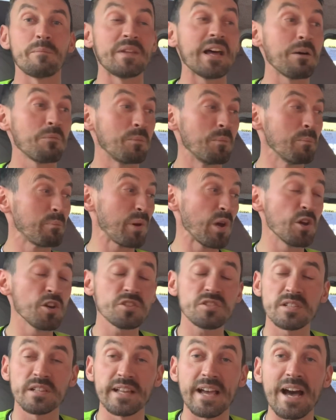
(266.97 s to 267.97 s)
Now,
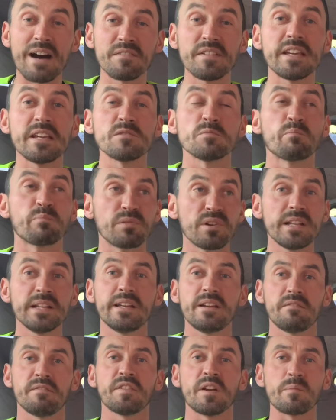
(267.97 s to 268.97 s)
personally, I think it's
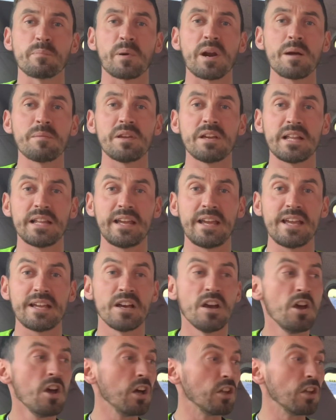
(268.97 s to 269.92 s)
brilliant for the Premier League.